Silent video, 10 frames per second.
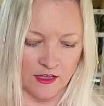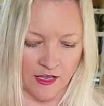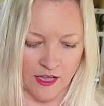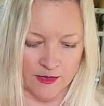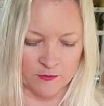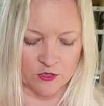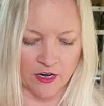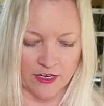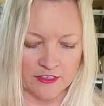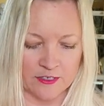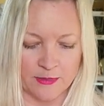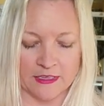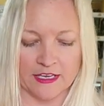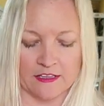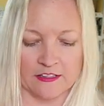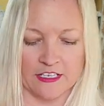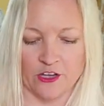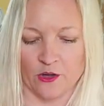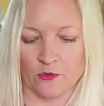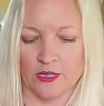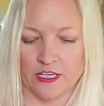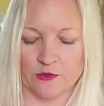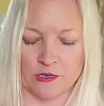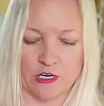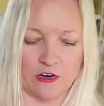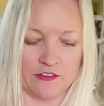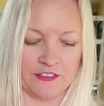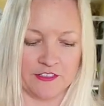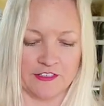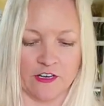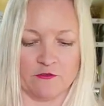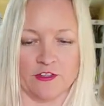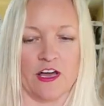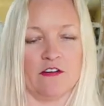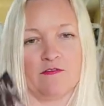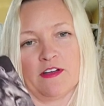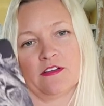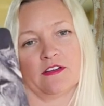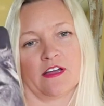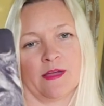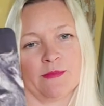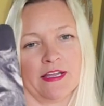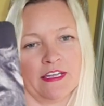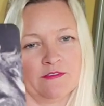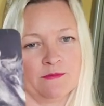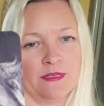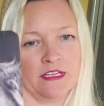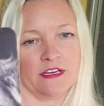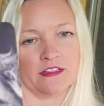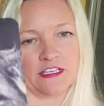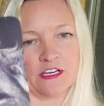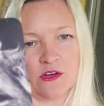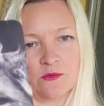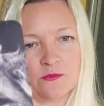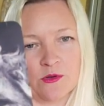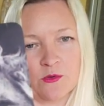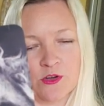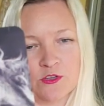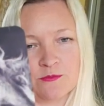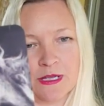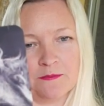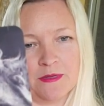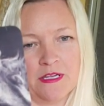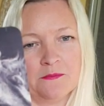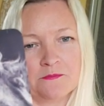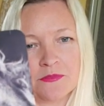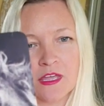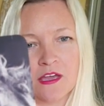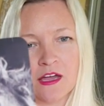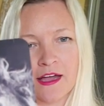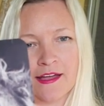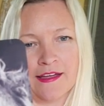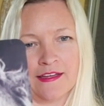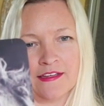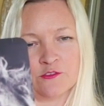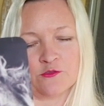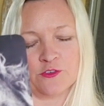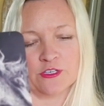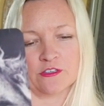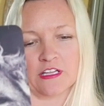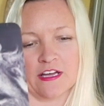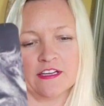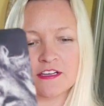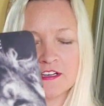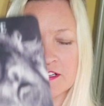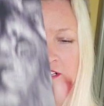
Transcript: I am trying to be like a Leo in regards to self-love. I might even be a Leo, or you might be. I feel like